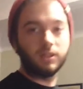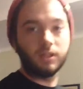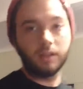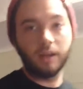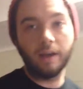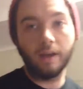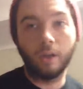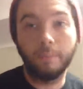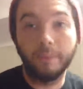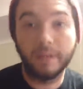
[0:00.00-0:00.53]

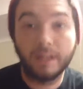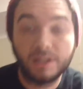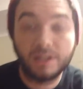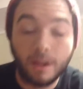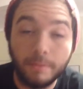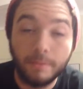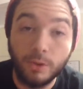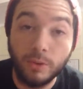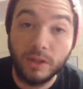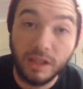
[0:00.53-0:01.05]
Danelle, because
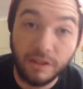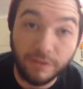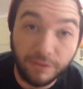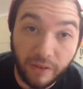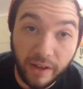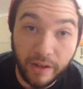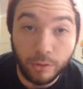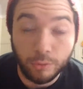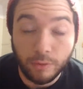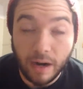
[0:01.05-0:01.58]
I'm doing the
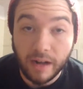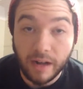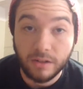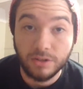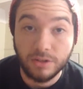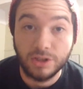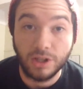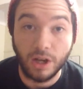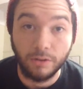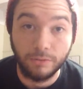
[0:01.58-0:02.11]
final
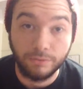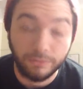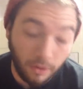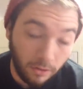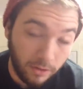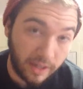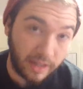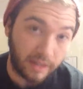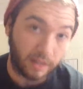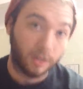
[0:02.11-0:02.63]
rounds of
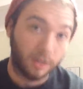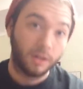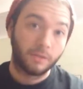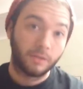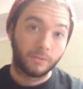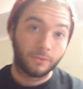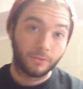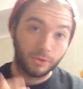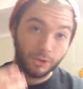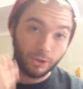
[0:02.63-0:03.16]
voting
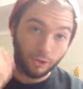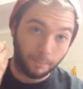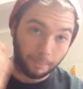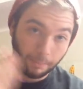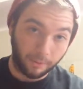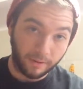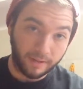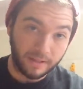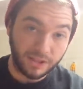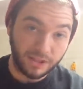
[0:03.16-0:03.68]
to
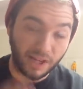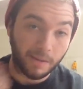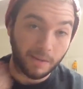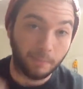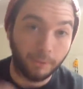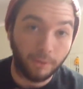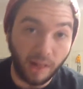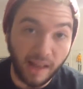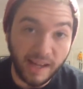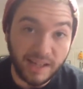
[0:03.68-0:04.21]
print and
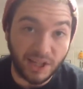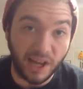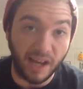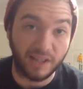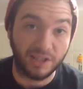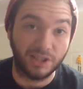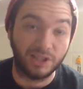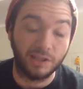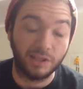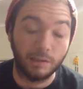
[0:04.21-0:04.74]

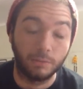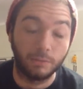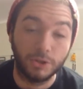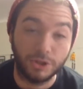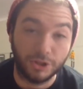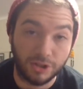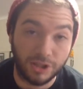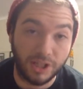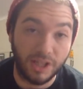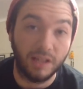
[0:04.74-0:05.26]
playtest the
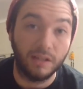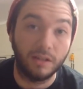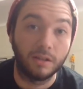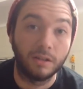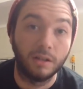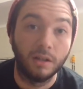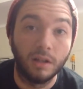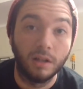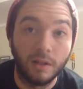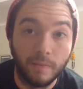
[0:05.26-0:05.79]
Rooster Teeth
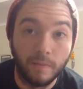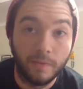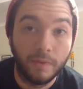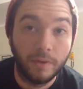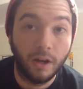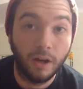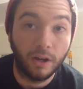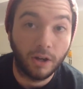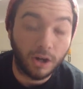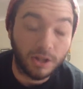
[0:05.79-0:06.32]

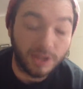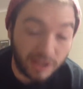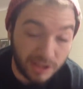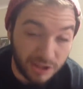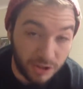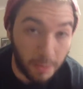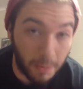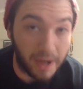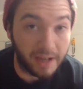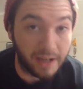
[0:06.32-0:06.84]
Cards
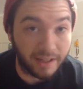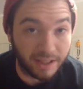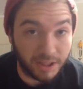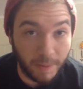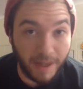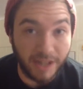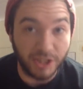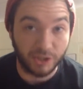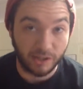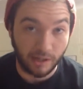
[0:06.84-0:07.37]
Against Humanity
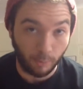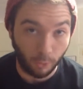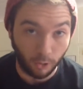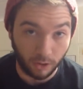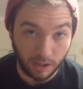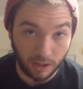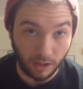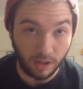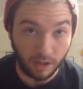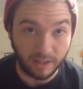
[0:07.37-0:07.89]
expansion that I'm
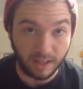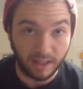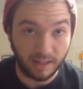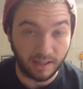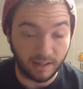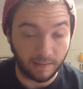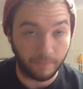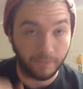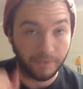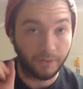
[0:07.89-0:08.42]
working on
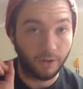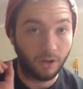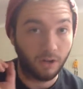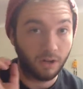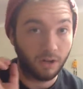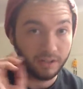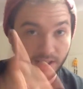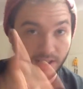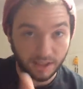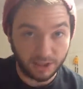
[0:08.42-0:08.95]
getting
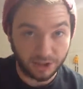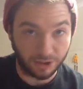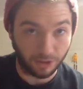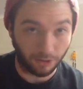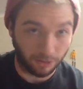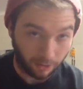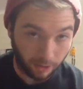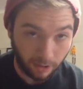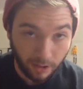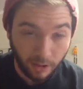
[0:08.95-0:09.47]
on
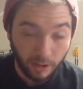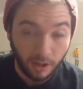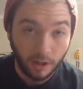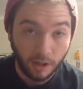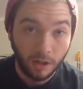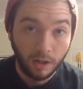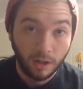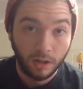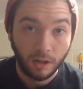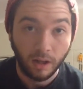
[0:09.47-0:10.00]
Kickstarter.
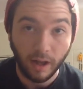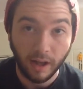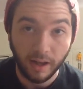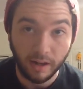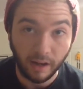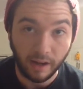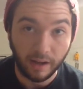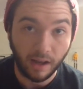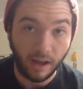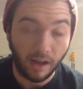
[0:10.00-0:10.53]
And
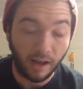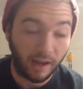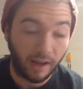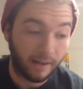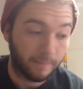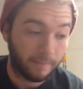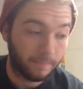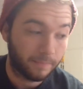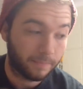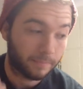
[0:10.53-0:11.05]
I
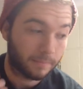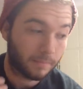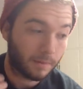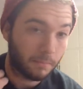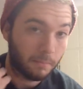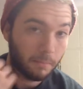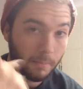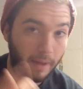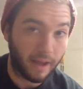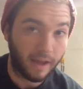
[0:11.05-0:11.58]
got
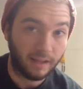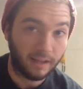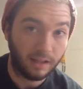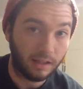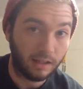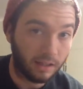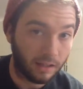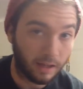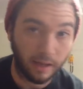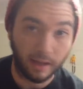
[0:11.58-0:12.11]

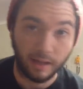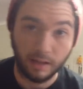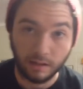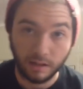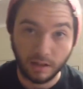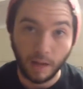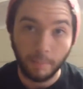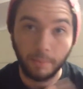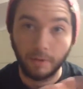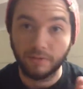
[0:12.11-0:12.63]
Maggie and a
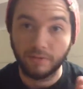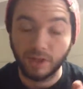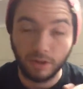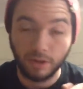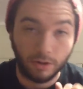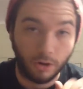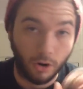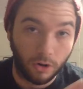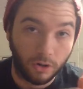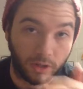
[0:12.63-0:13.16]
couple of the
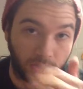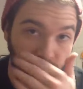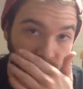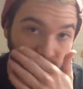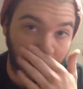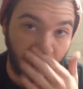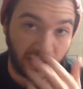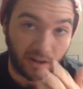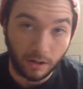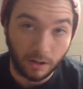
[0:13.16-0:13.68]
other artists
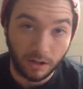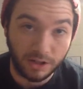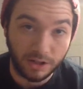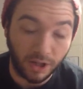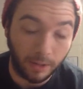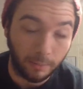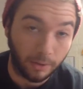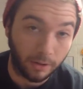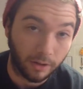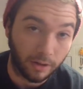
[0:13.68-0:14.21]
that are on
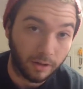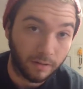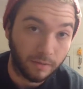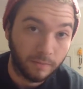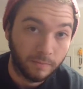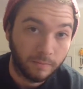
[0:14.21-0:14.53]
Tumblr